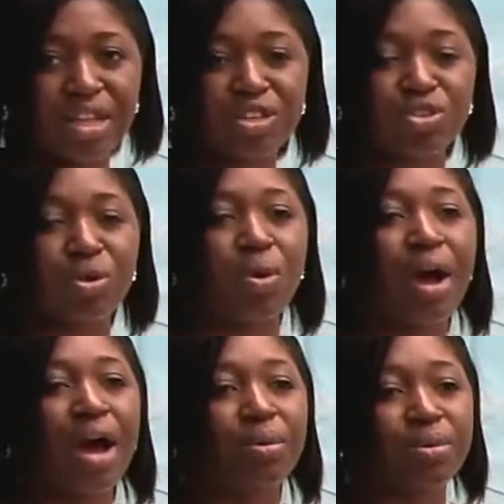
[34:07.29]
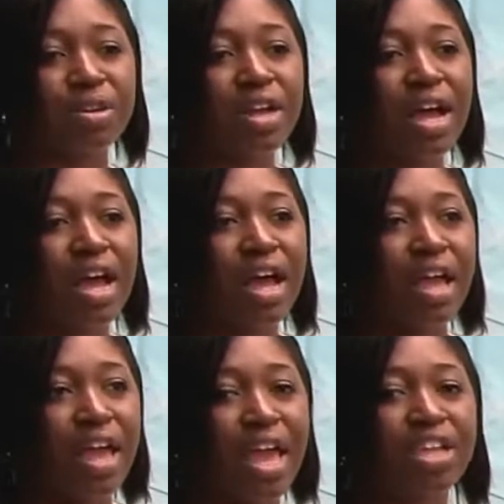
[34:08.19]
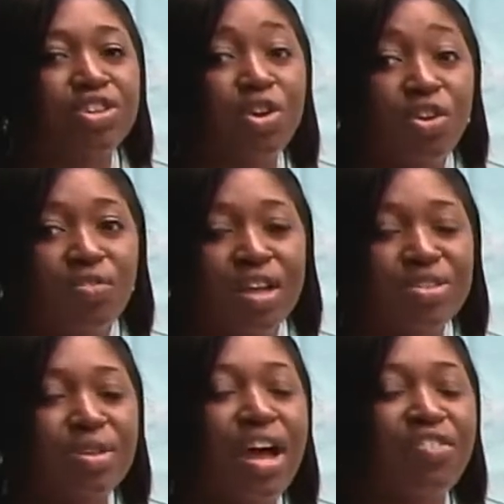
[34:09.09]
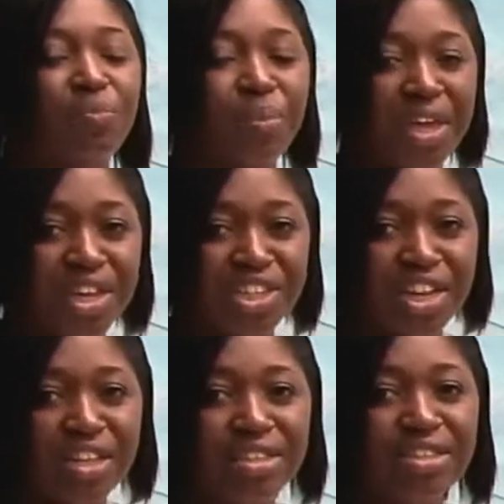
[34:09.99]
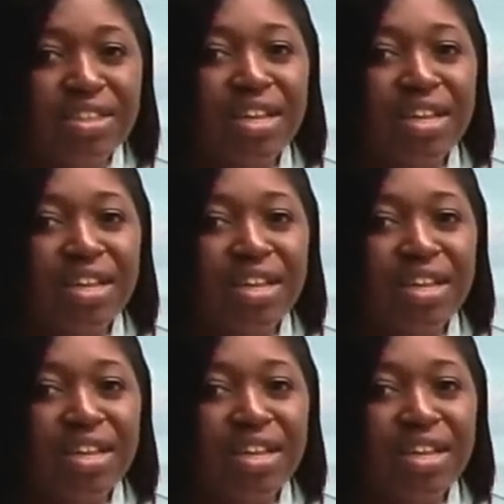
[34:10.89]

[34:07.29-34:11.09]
So I would urge all of us to have patience.